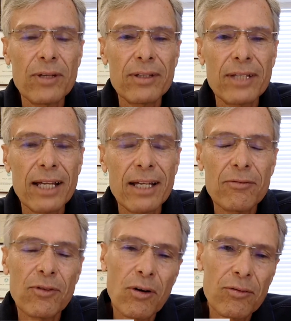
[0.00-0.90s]
that
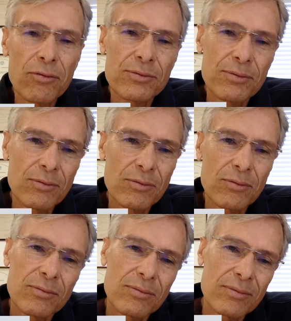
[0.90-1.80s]

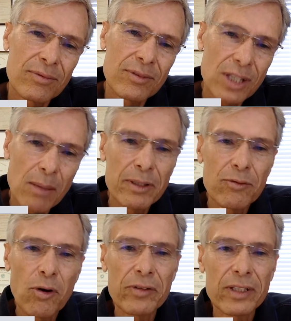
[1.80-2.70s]

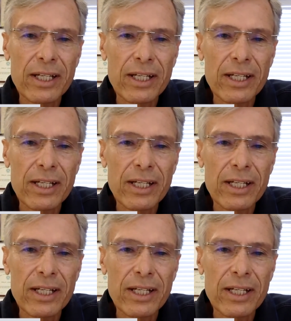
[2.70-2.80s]
involving